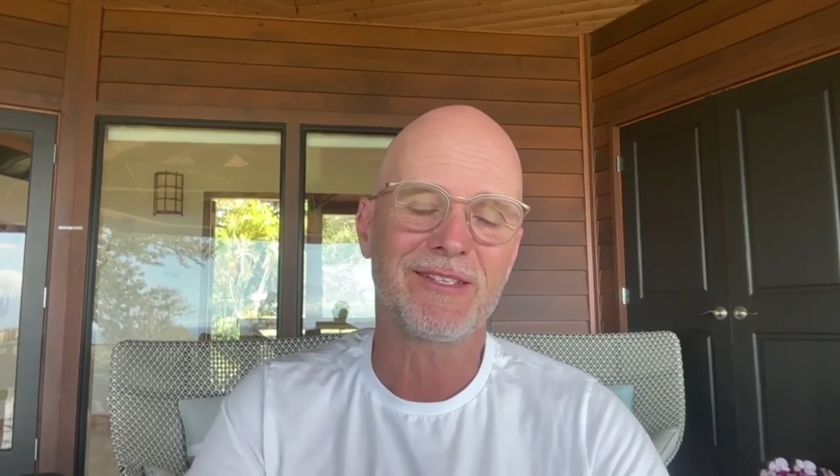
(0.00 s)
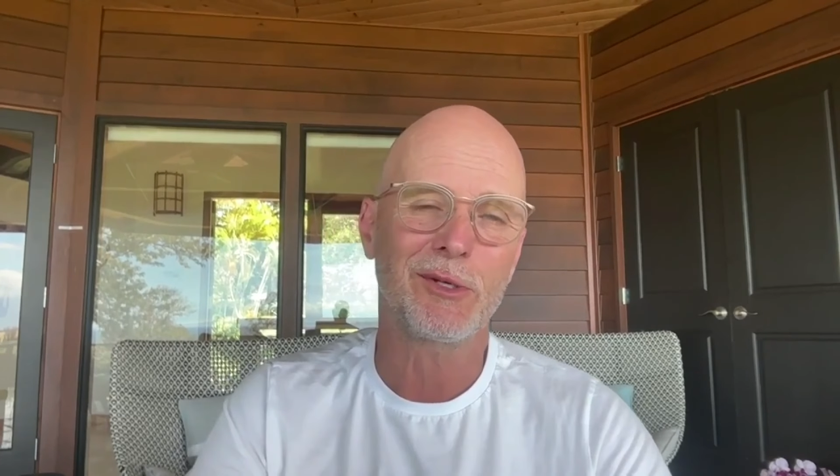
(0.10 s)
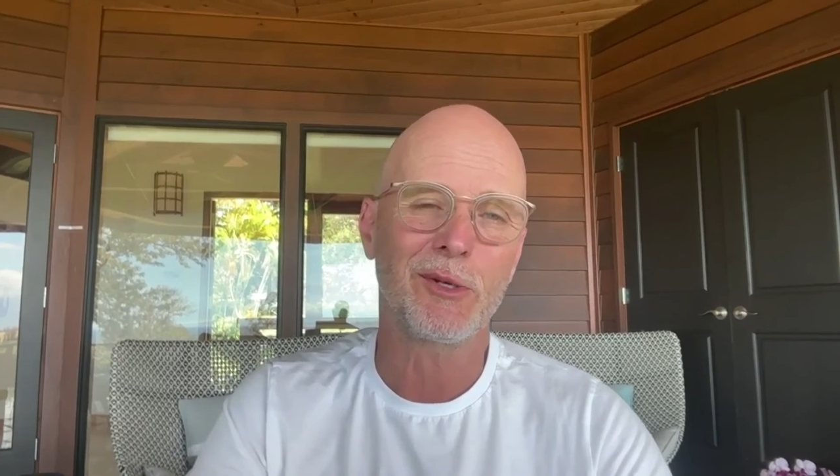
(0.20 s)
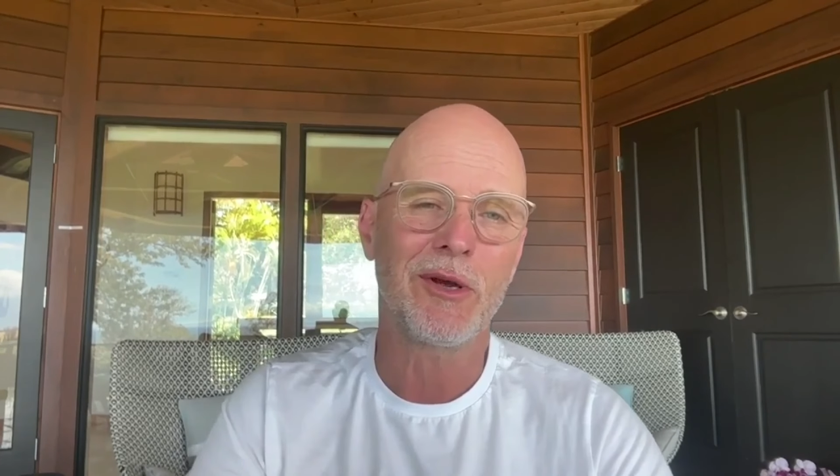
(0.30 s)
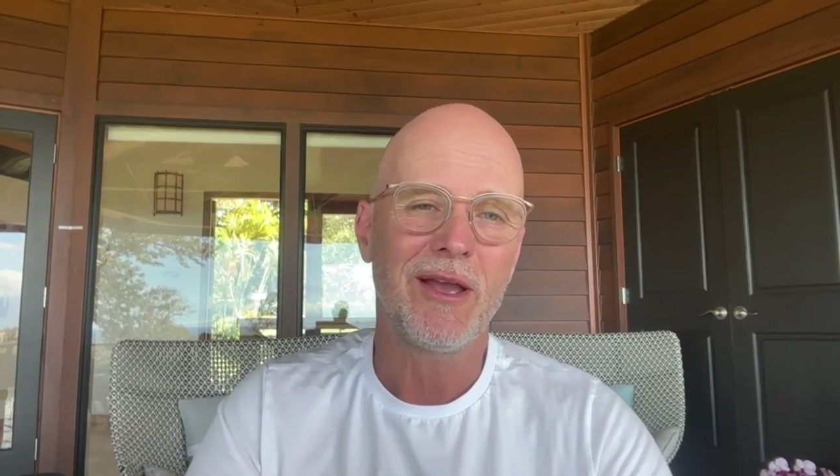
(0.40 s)

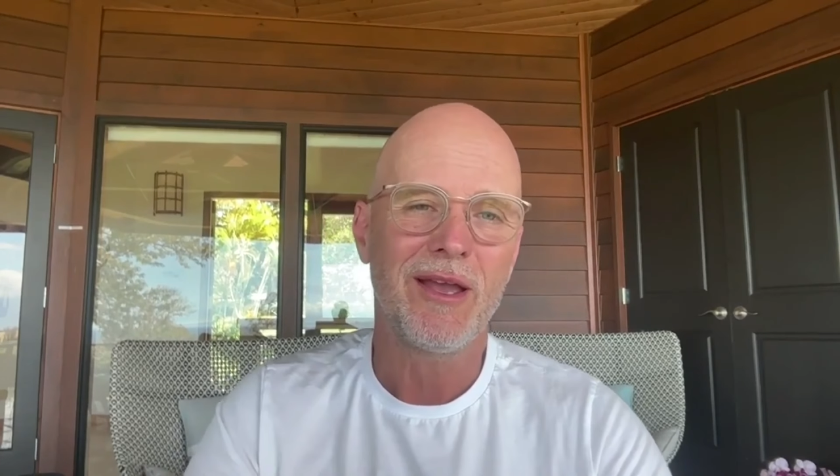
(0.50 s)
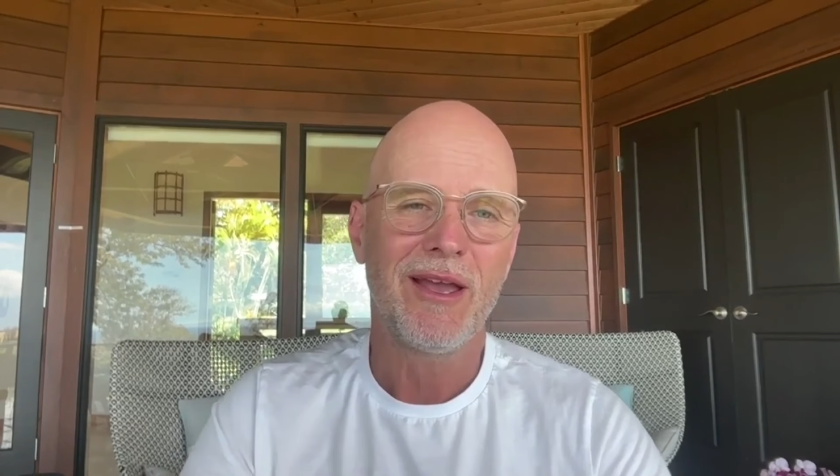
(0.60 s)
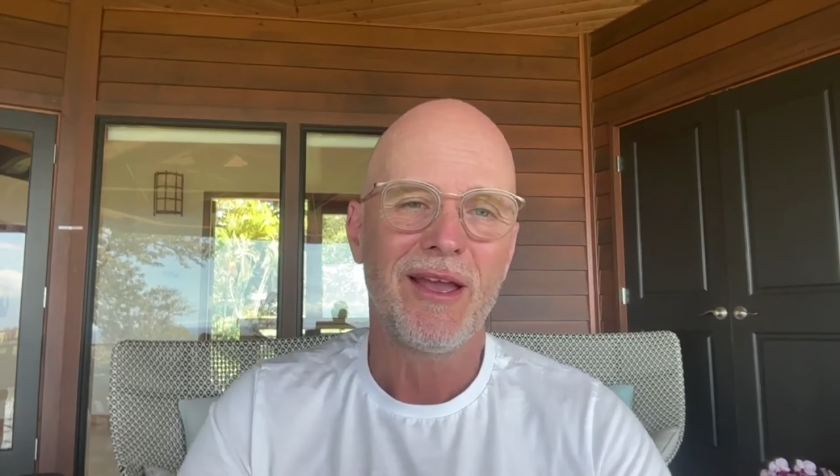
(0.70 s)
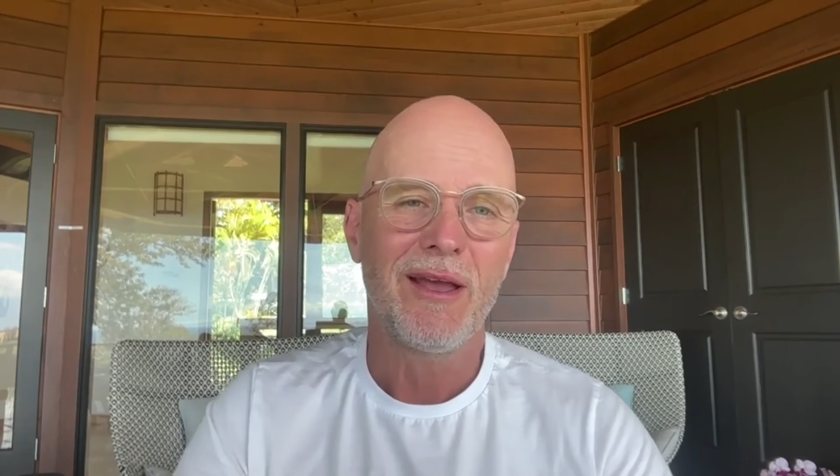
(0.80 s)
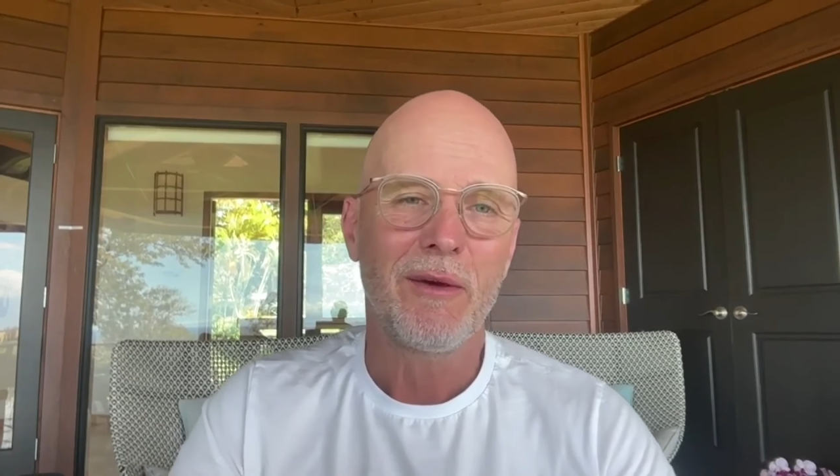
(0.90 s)
So
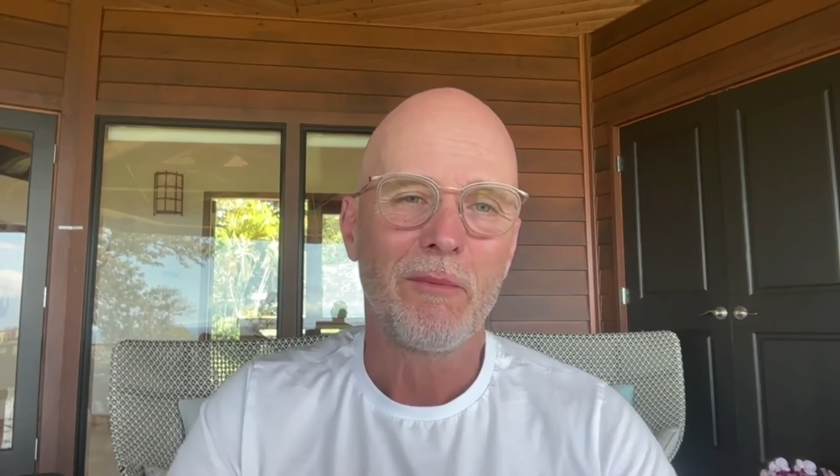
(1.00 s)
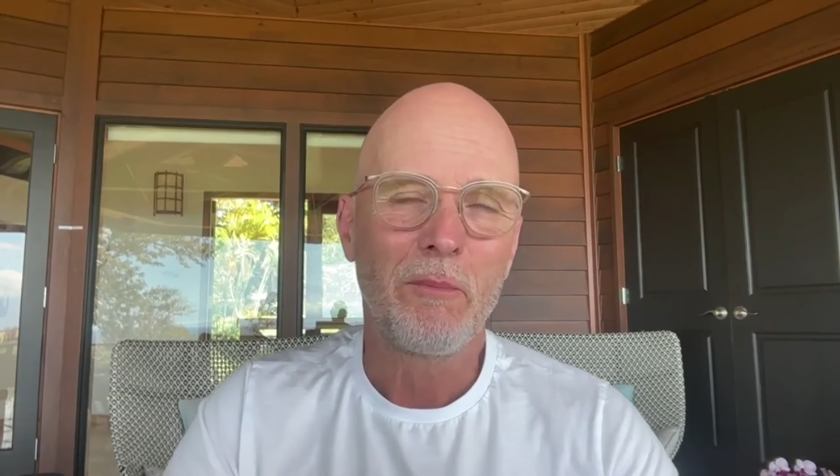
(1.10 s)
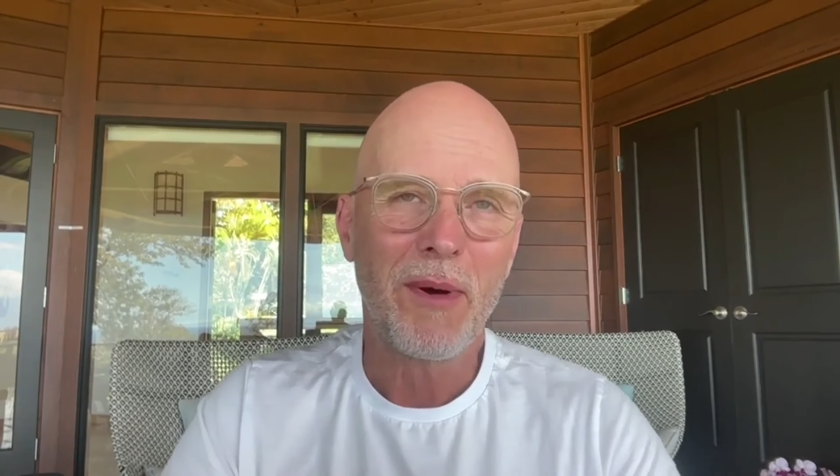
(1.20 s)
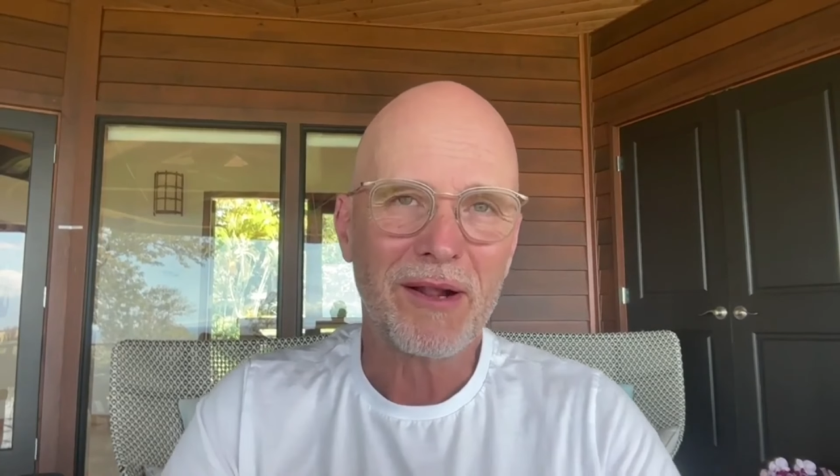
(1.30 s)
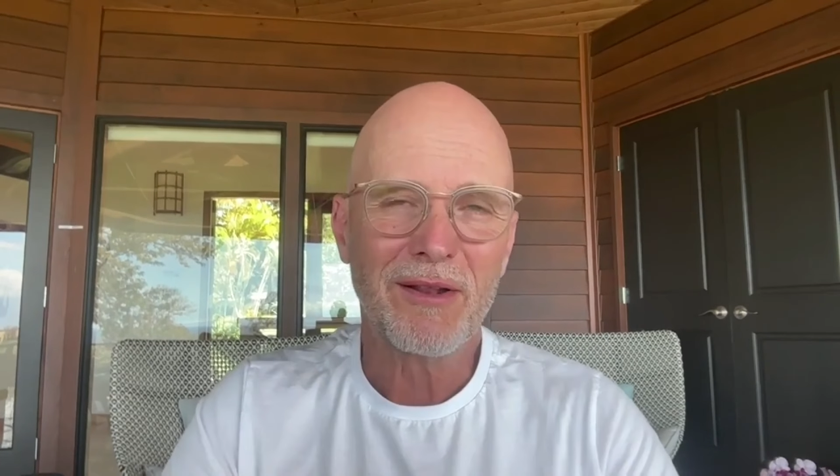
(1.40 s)

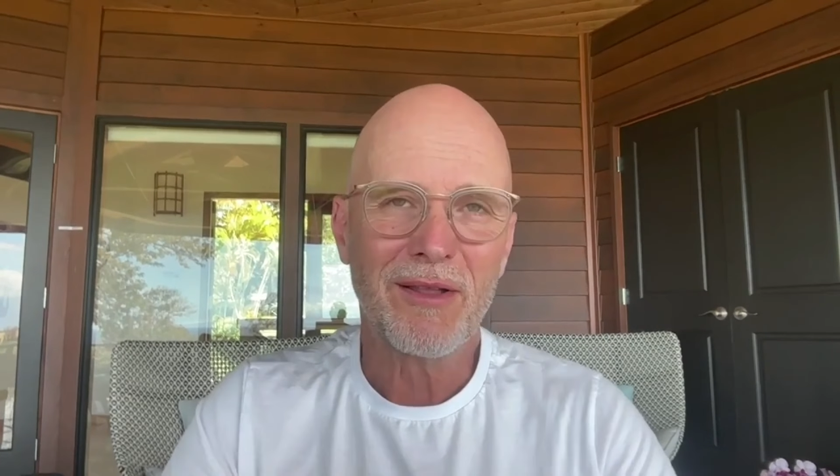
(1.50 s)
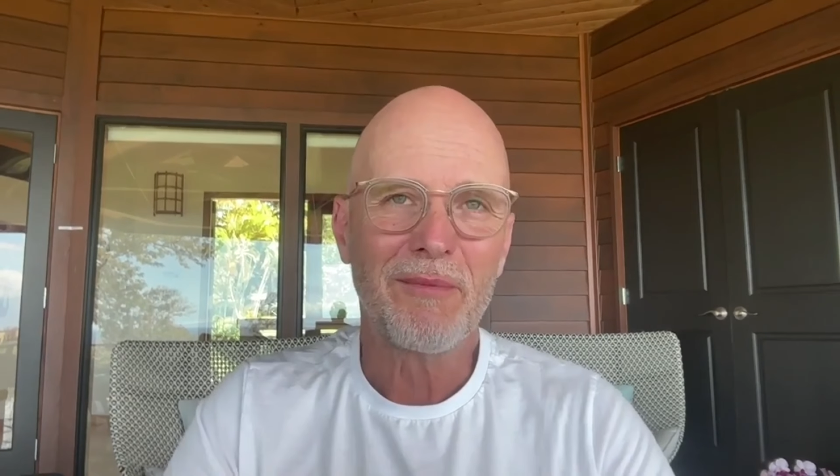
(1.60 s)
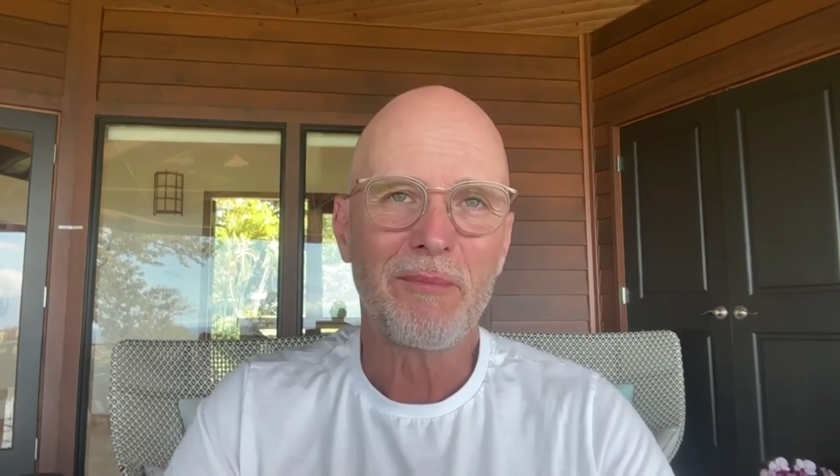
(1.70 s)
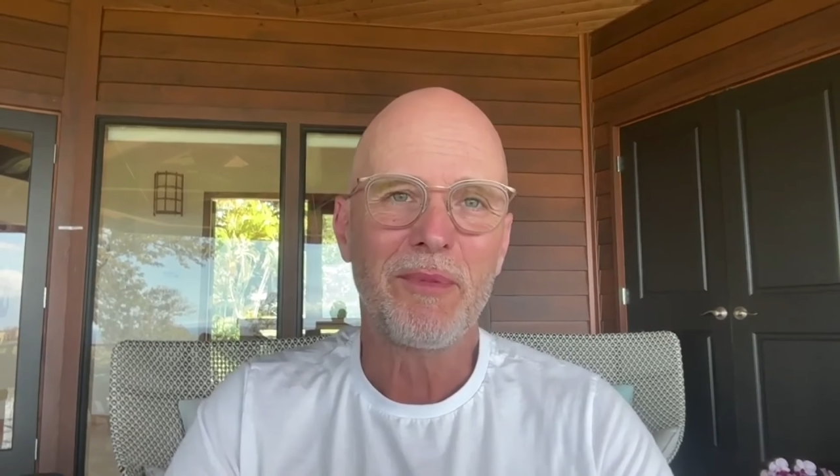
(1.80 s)
buckle up